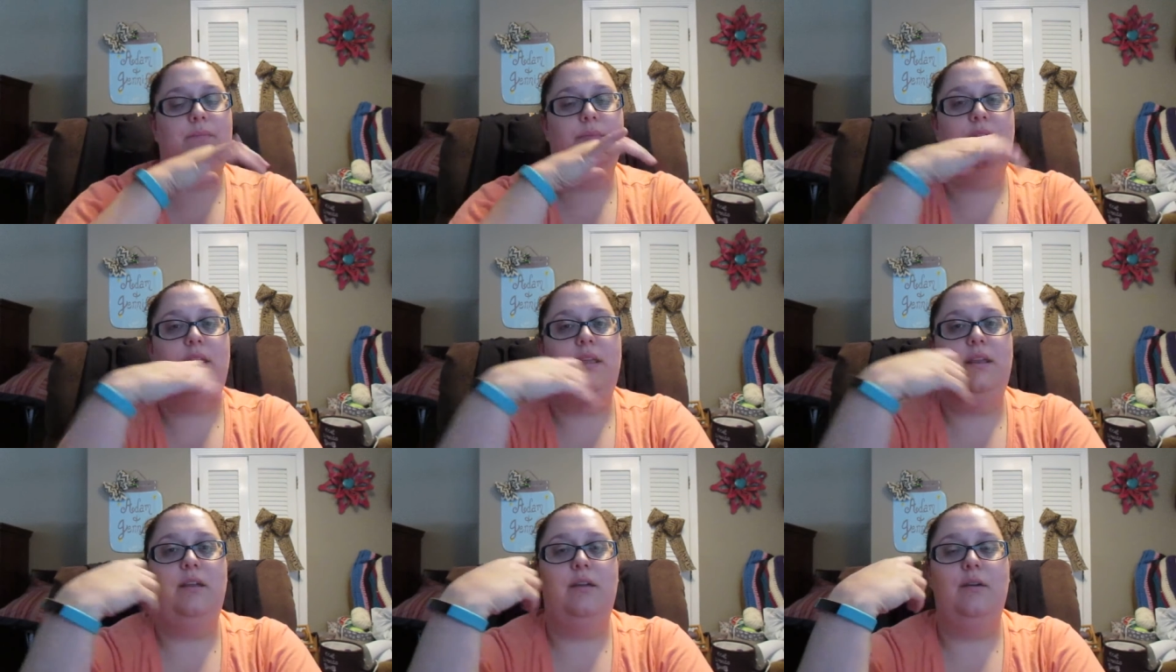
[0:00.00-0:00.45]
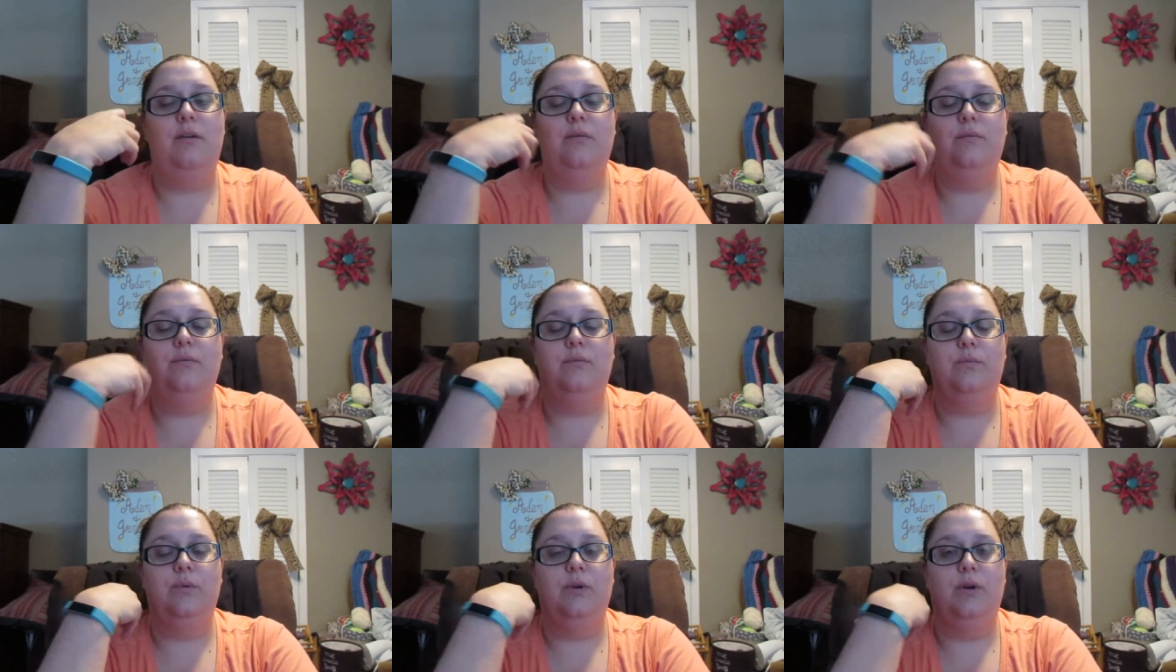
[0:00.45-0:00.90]
you
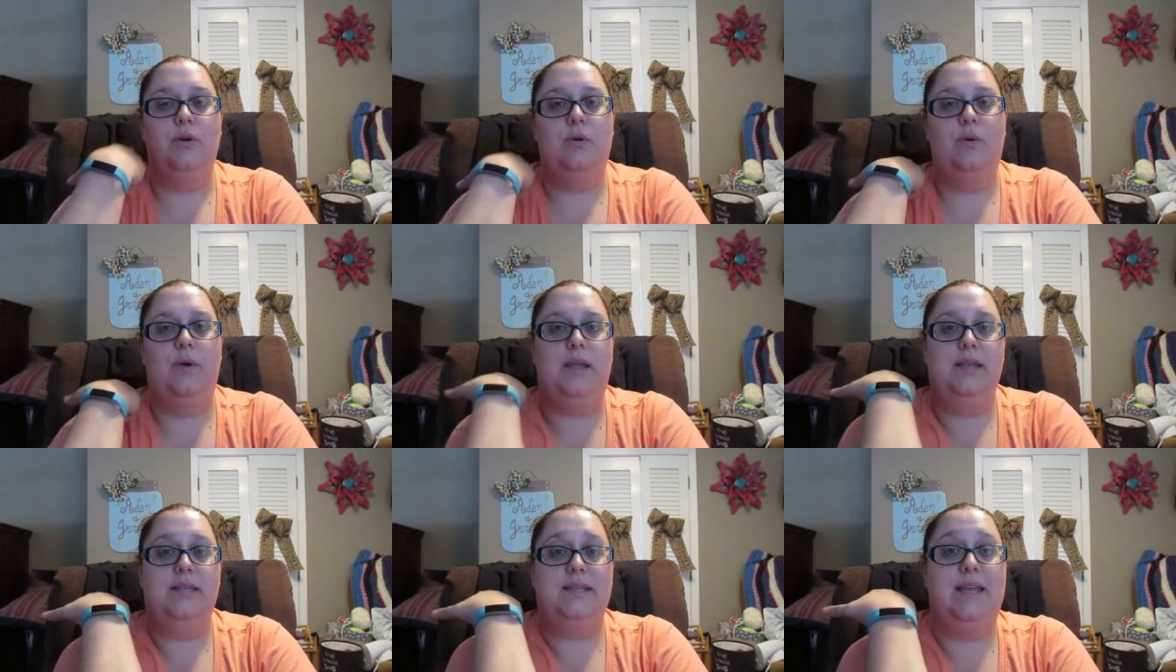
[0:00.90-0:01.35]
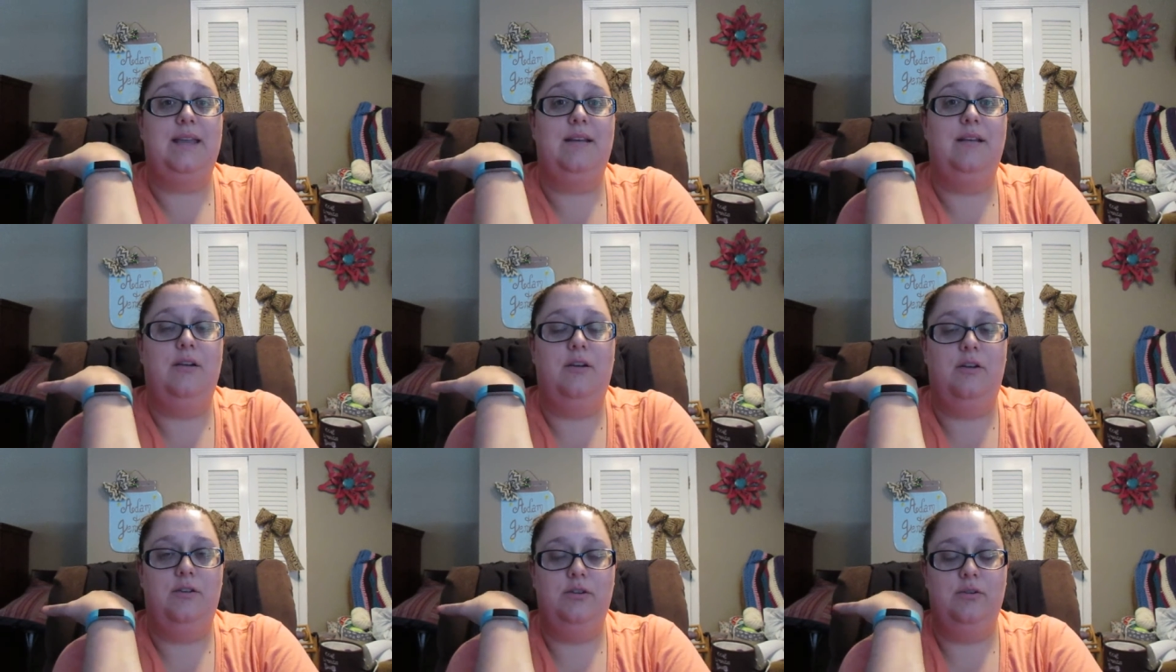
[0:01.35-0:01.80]
know, real quick data
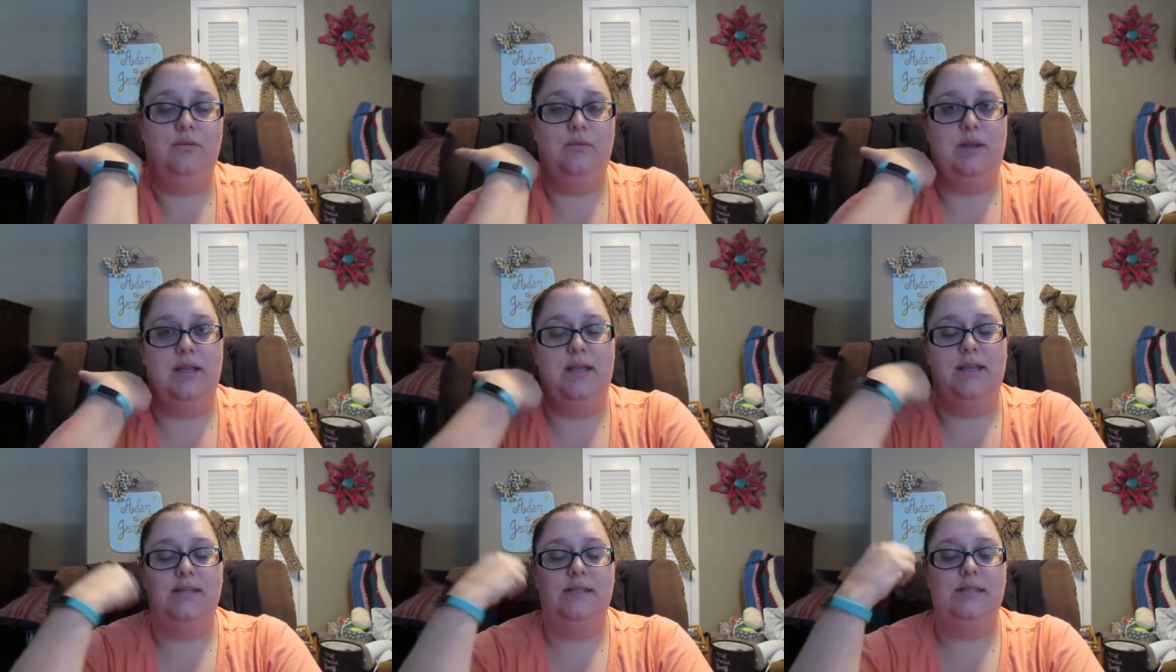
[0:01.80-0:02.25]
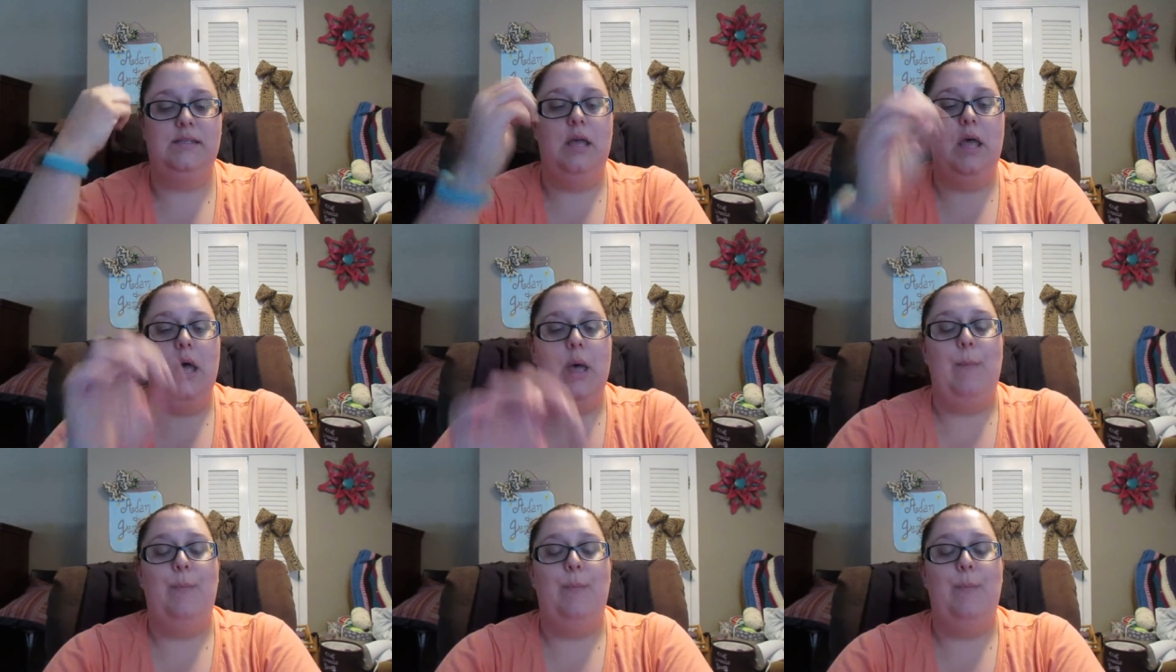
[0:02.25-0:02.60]
on your wrist,